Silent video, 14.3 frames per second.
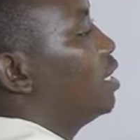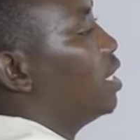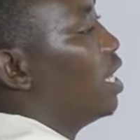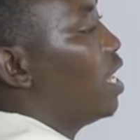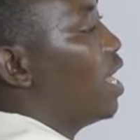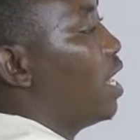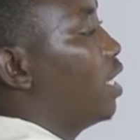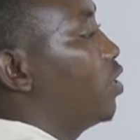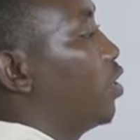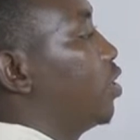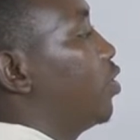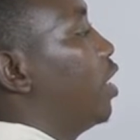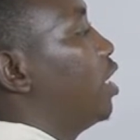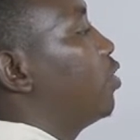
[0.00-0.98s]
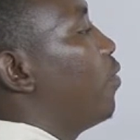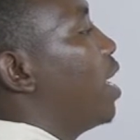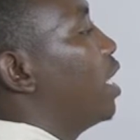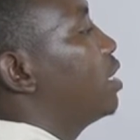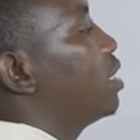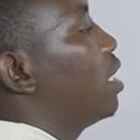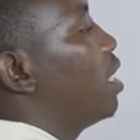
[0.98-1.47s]
eastern direction. So it
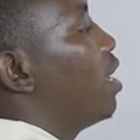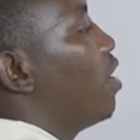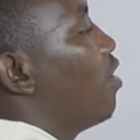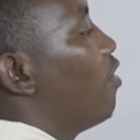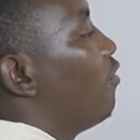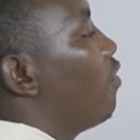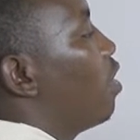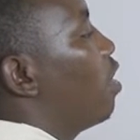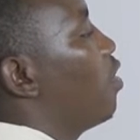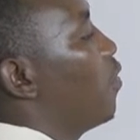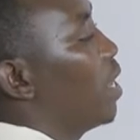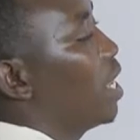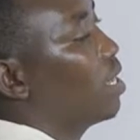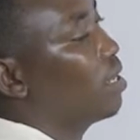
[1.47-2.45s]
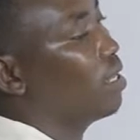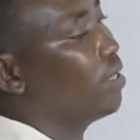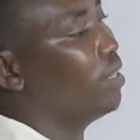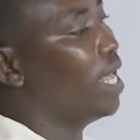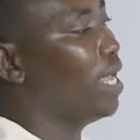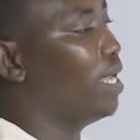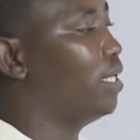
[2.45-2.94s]
went following
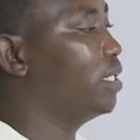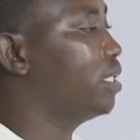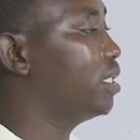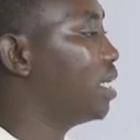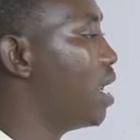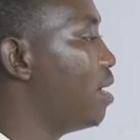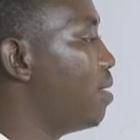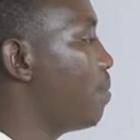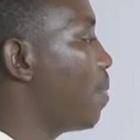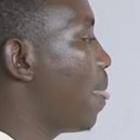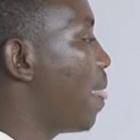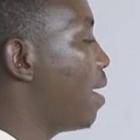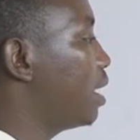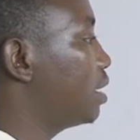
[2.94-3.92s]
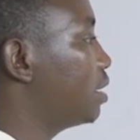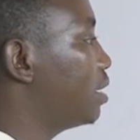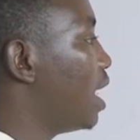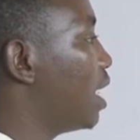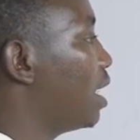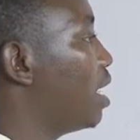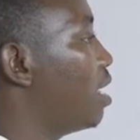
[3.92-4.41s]
the eastern
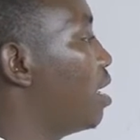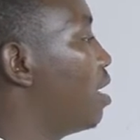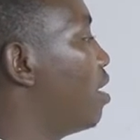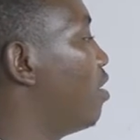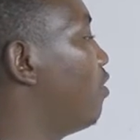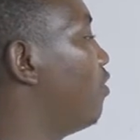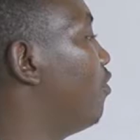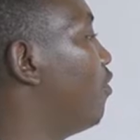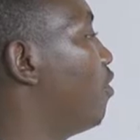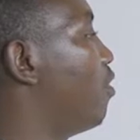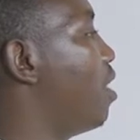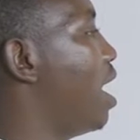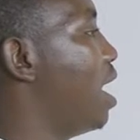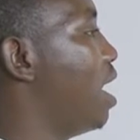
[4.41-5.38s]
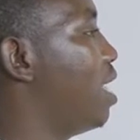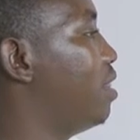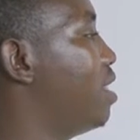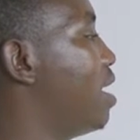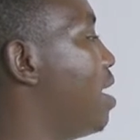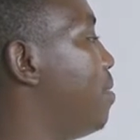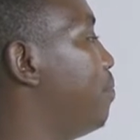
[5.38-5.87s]
side for
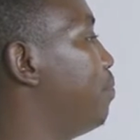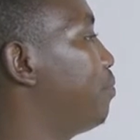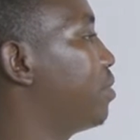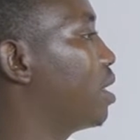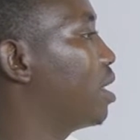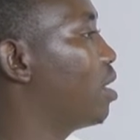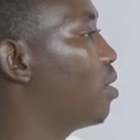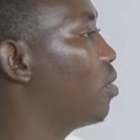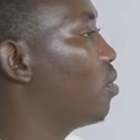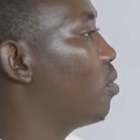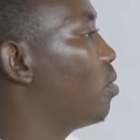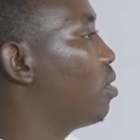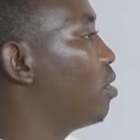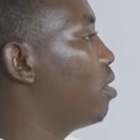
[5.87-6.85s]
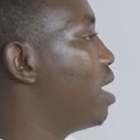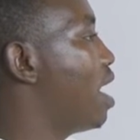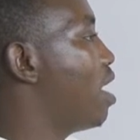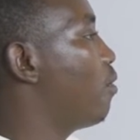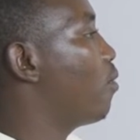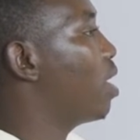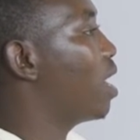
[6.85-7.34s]
another
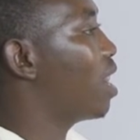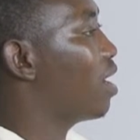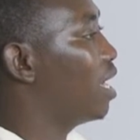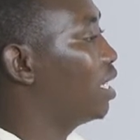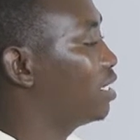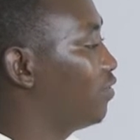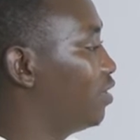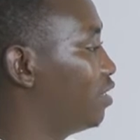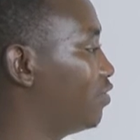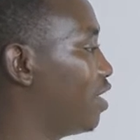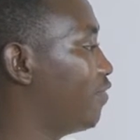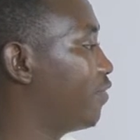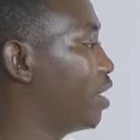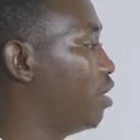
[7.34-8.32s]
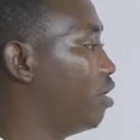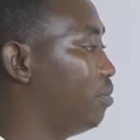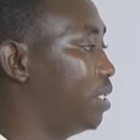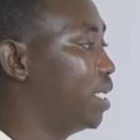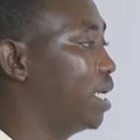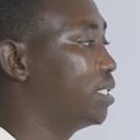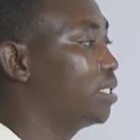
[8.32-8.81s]
175
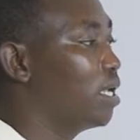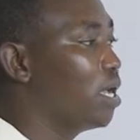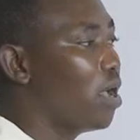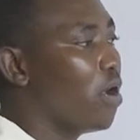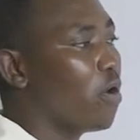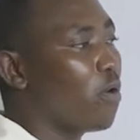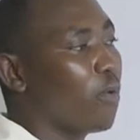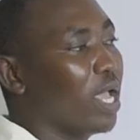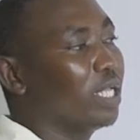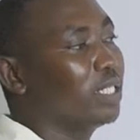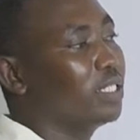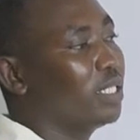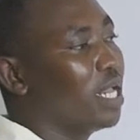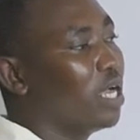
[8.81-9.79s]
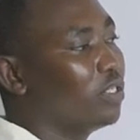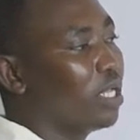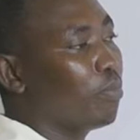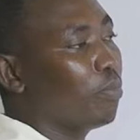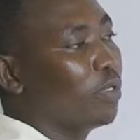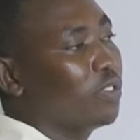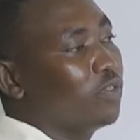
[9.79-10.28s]
kilometers. We are now
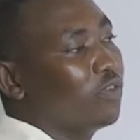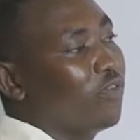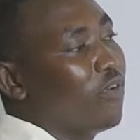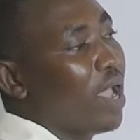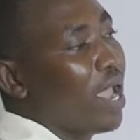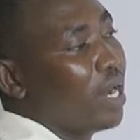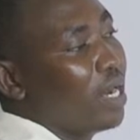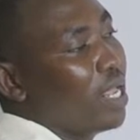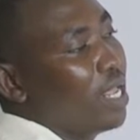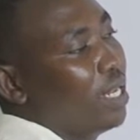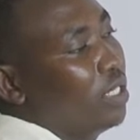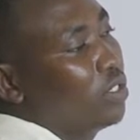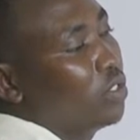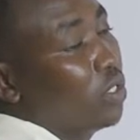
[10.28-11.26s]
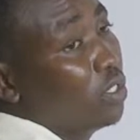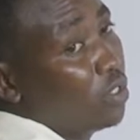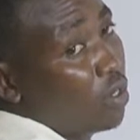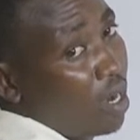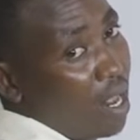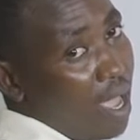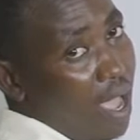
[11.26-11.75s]
supposed to find in
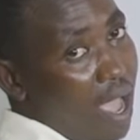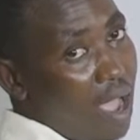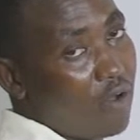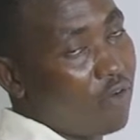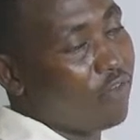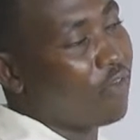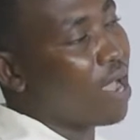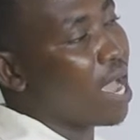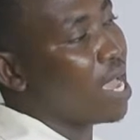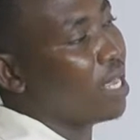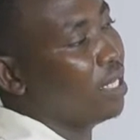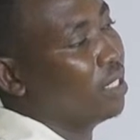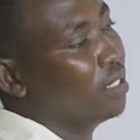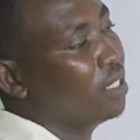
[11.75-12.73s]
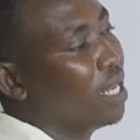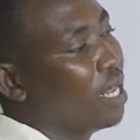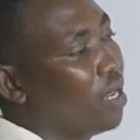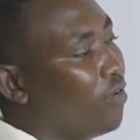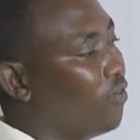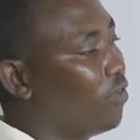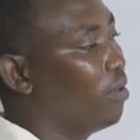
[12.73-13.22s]
total how far east
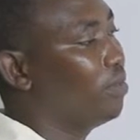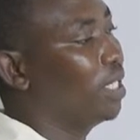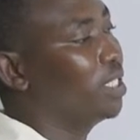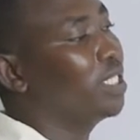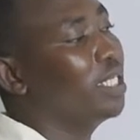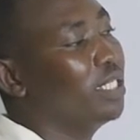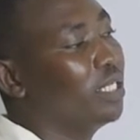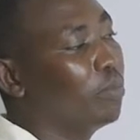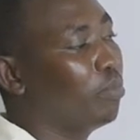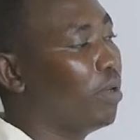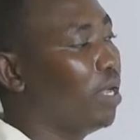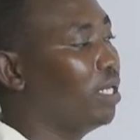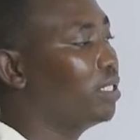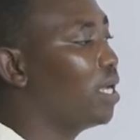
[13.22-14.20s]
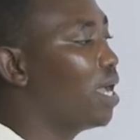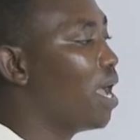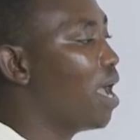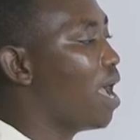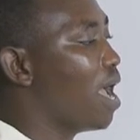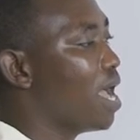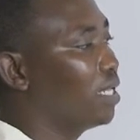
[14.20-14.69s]
from the starting point
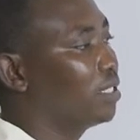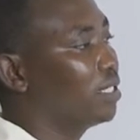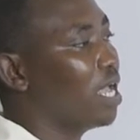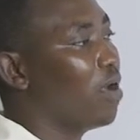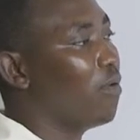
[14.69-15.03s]
has